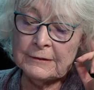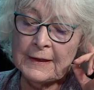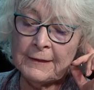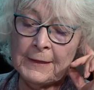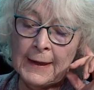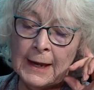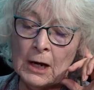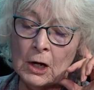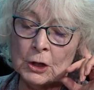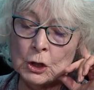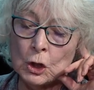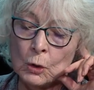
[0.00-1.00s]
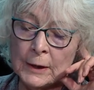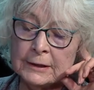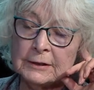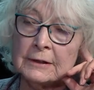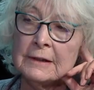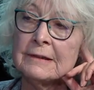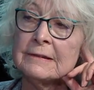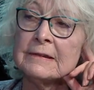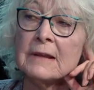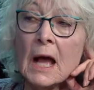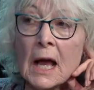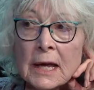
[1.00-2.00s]
that they are going to
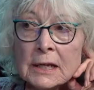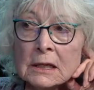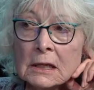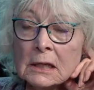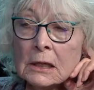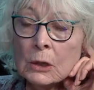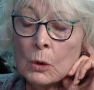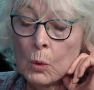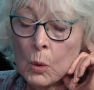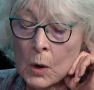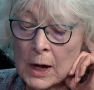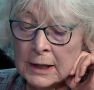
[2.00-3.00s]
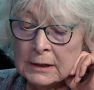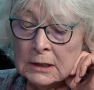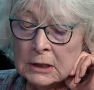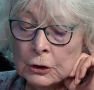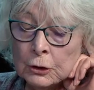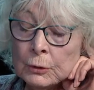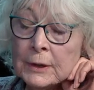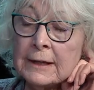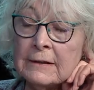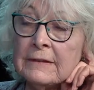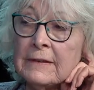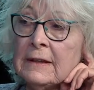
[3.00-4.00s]
decide what who
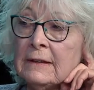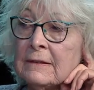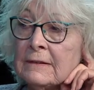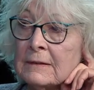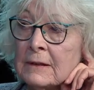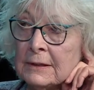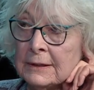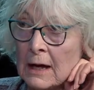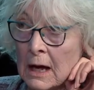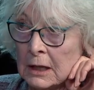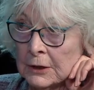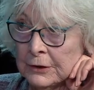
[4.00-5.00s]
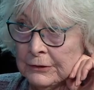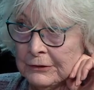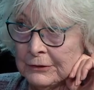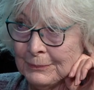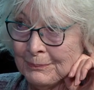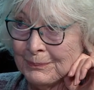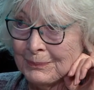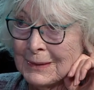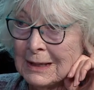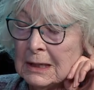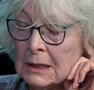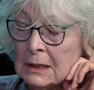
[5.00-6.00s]
gets these dollars
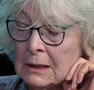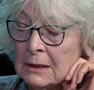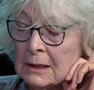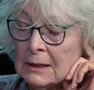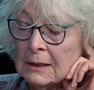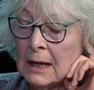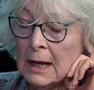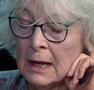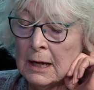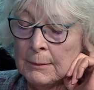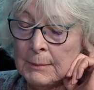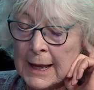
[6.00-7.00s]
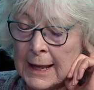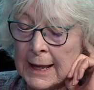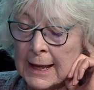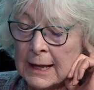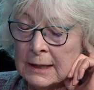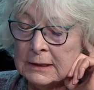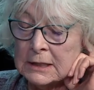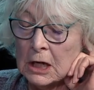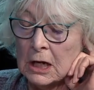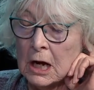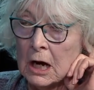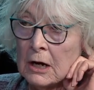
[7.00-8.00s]
um, and
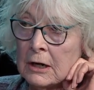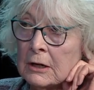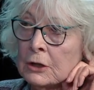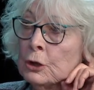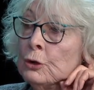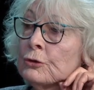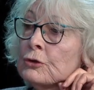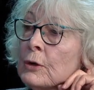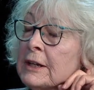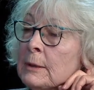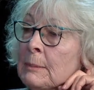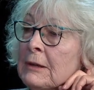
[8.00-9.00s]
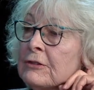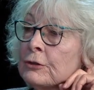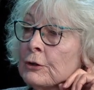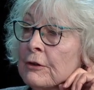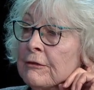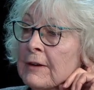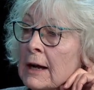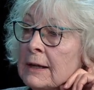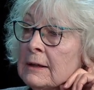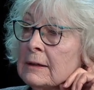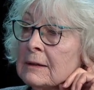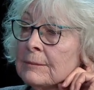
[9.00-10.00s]
are who's going to be
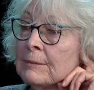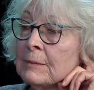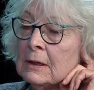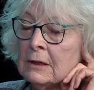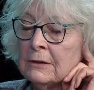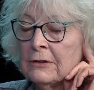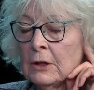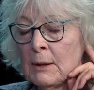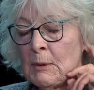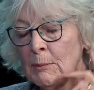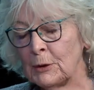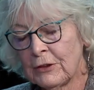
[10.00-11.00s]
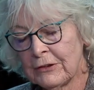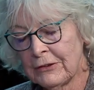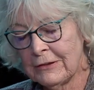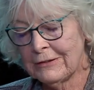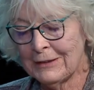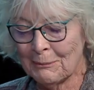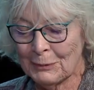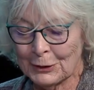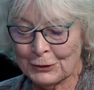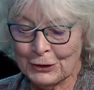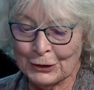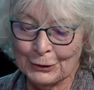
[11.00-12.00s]
certified. So let me put this in
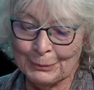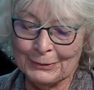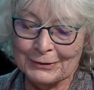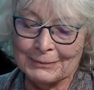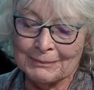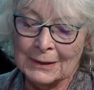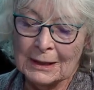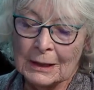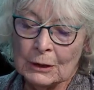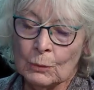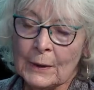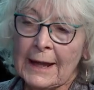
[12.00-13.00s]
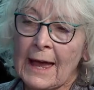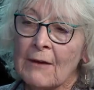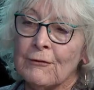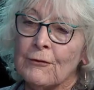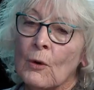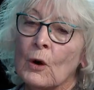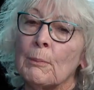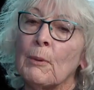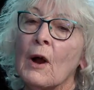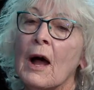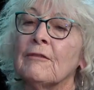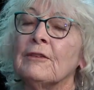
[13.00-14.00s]
simpler terms. We have for
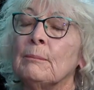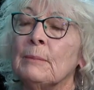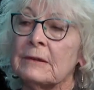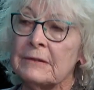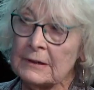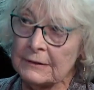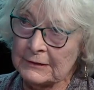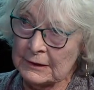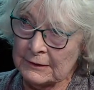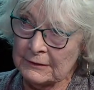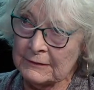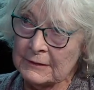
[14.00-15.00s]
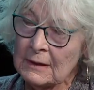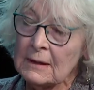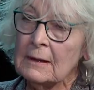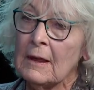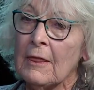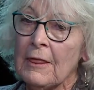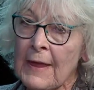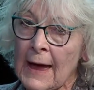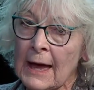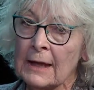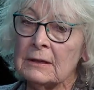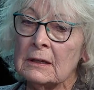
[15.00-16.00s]
profit businesses
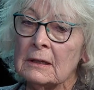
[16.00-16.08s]
that